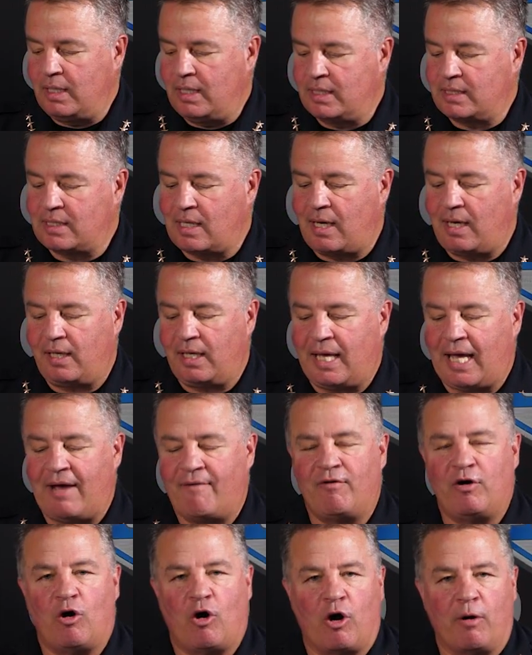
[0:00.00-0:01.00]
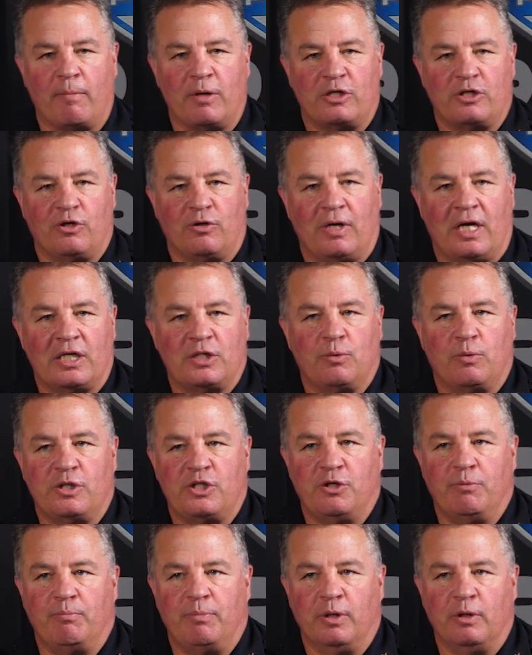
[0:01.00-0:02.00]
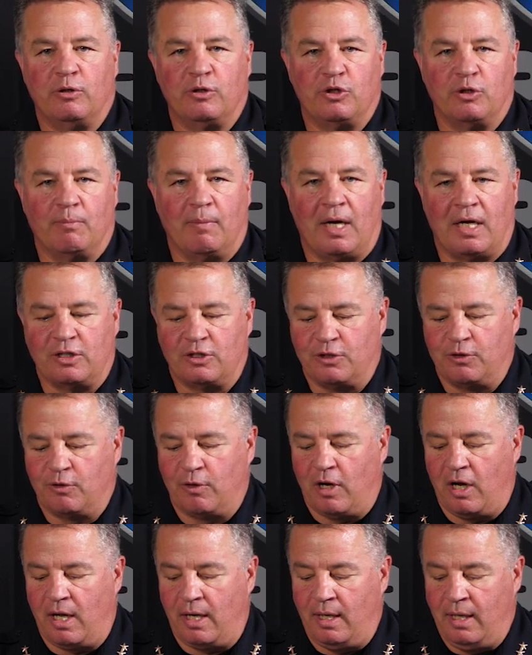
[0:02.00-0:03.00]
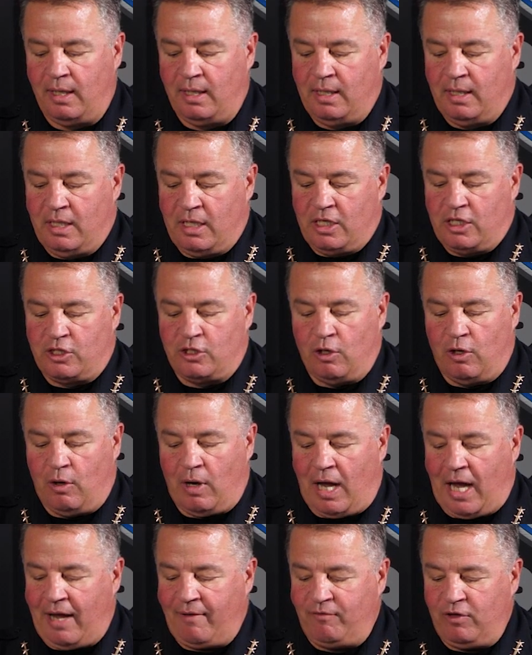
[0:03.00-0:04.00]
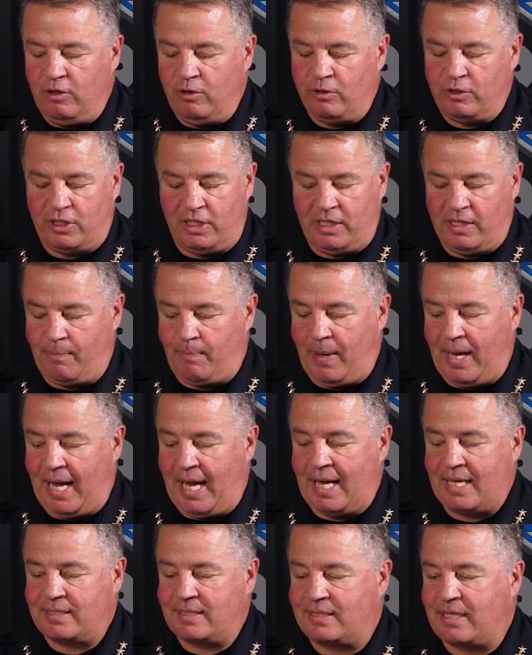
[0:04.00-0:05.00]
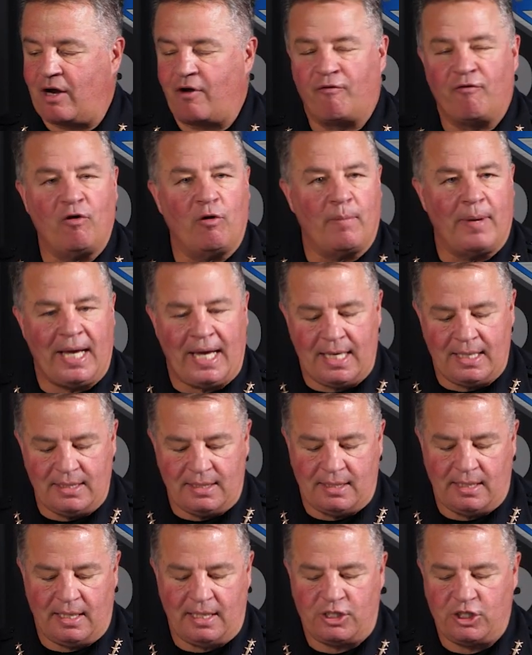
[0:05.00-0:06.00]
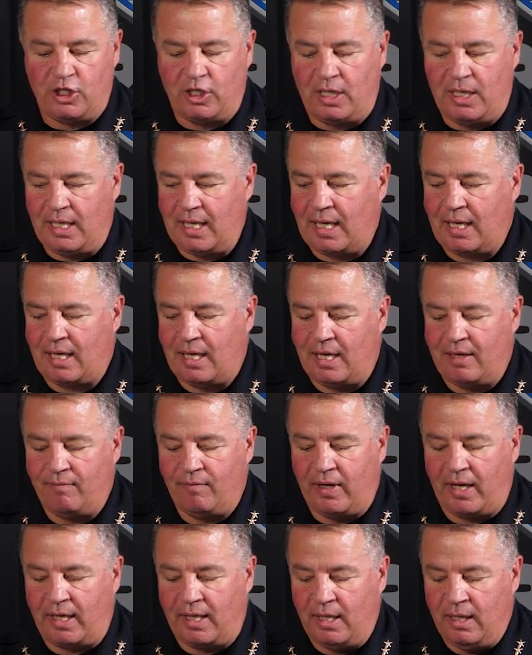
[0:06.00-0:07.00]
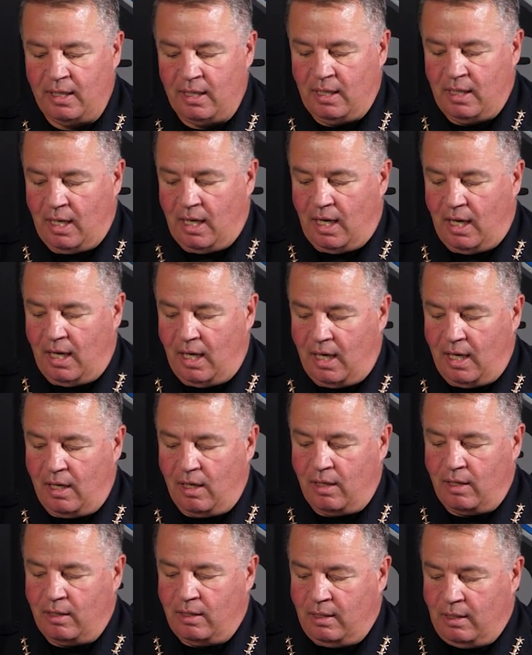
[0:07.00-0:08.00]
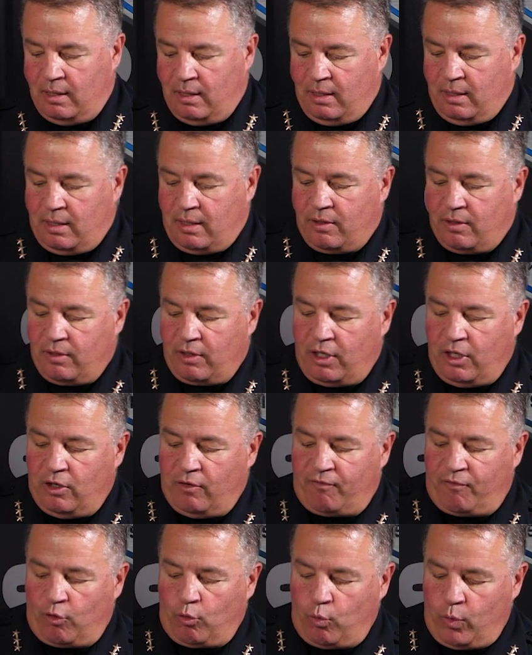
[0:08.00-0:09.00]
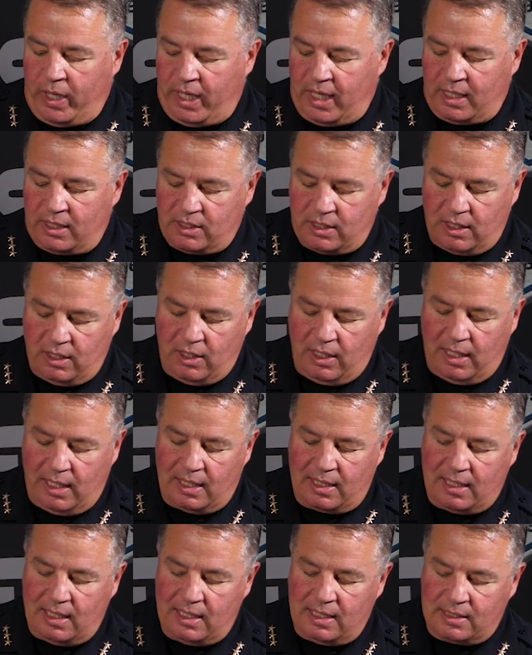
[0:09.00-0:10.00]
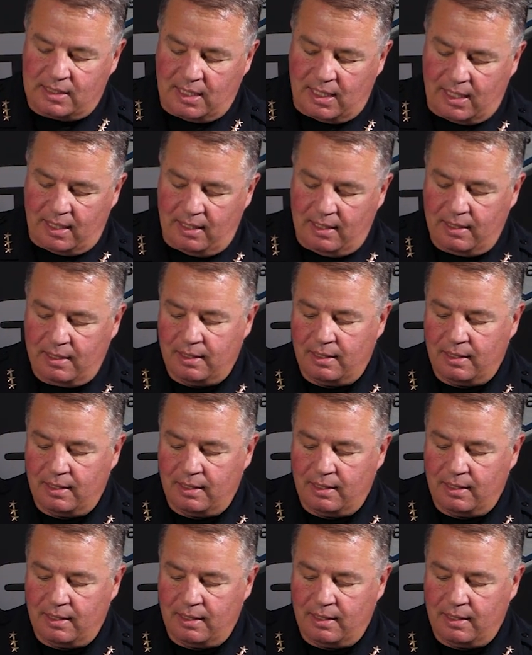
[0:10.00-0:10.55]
is you have an armature, and that's what you build your monster on. So I've used in the past styrofoam heads that you can get, kind of like, for wigs. You can get these at,